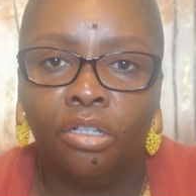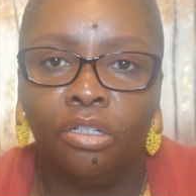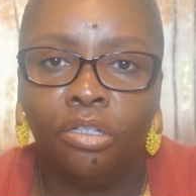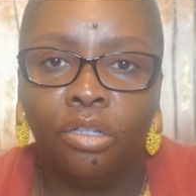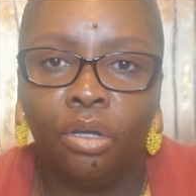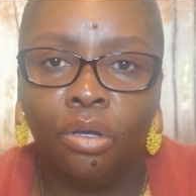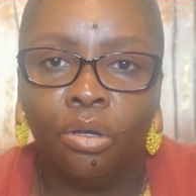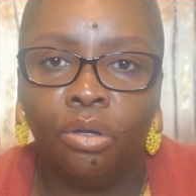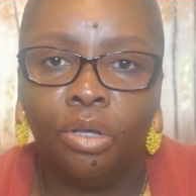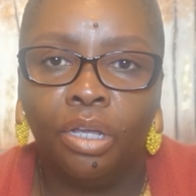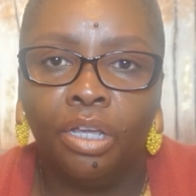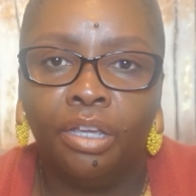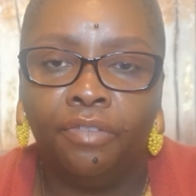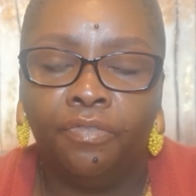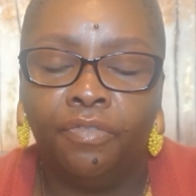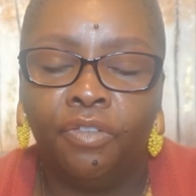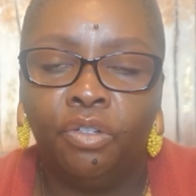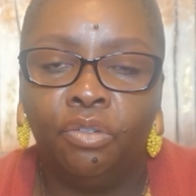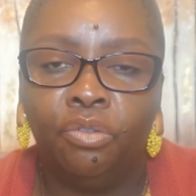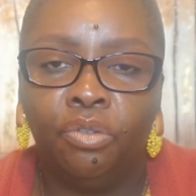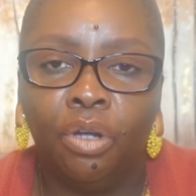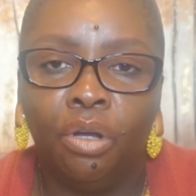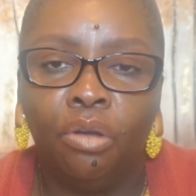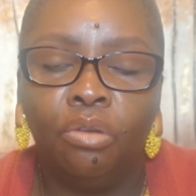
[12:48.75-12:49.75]
So if
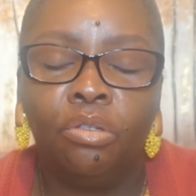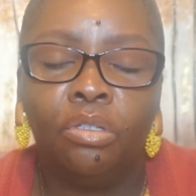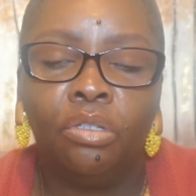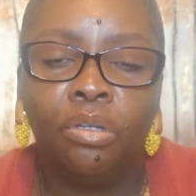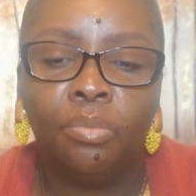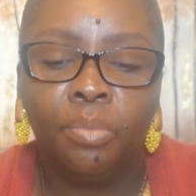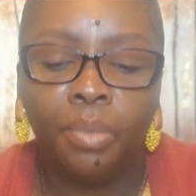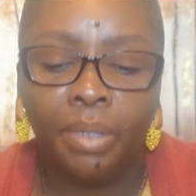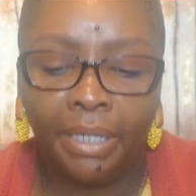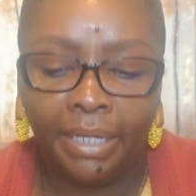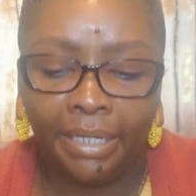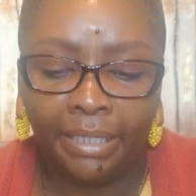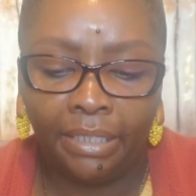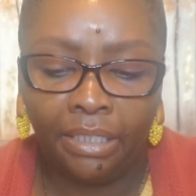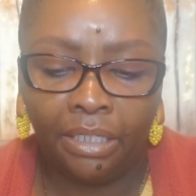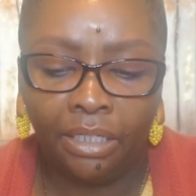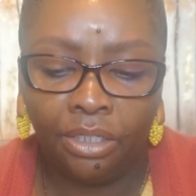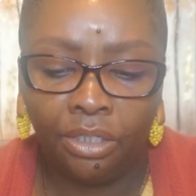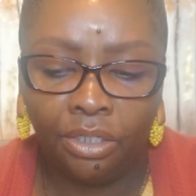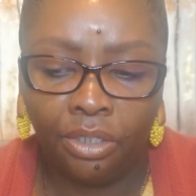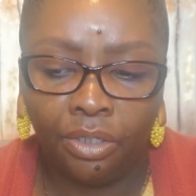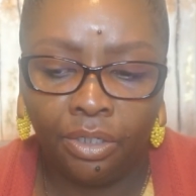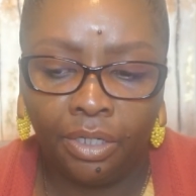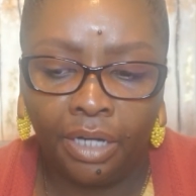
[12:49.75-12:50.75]
you know someone that's
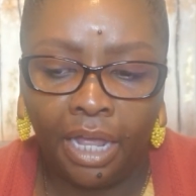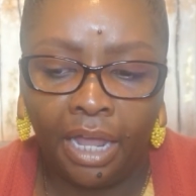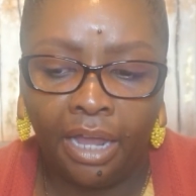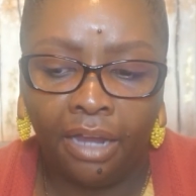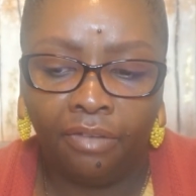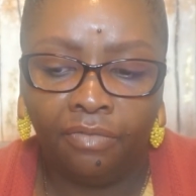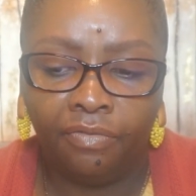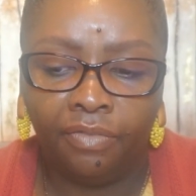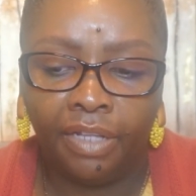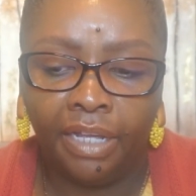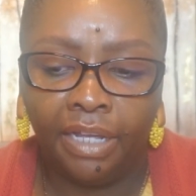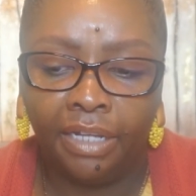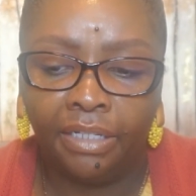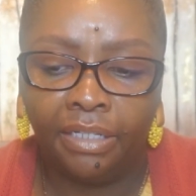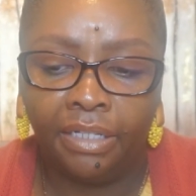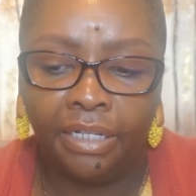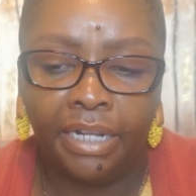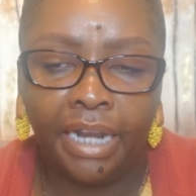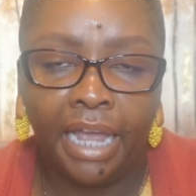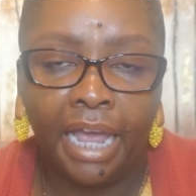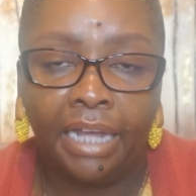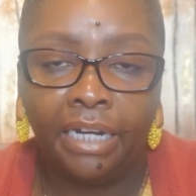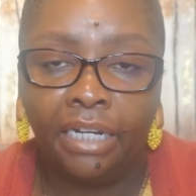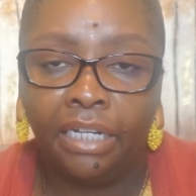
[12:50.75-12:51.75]
in your life that's
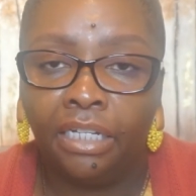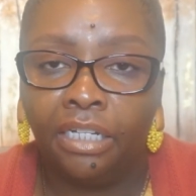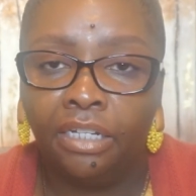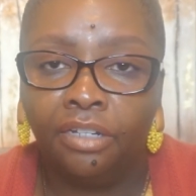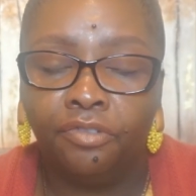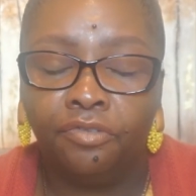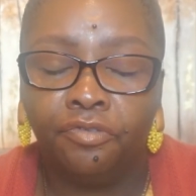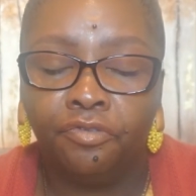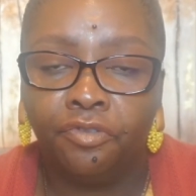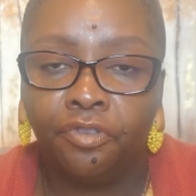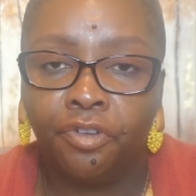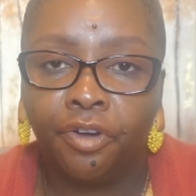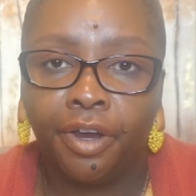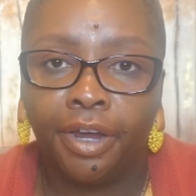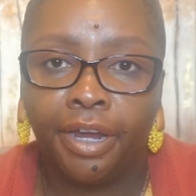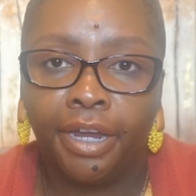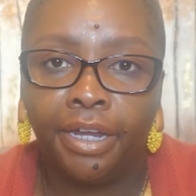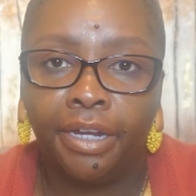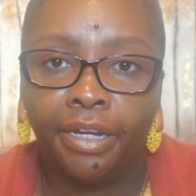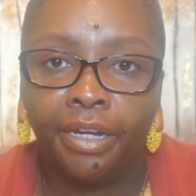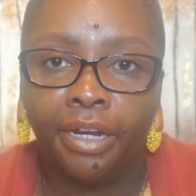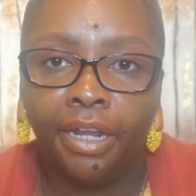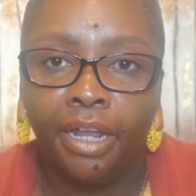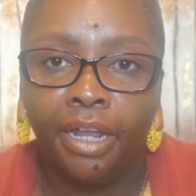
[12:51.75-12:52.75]
not a good friend,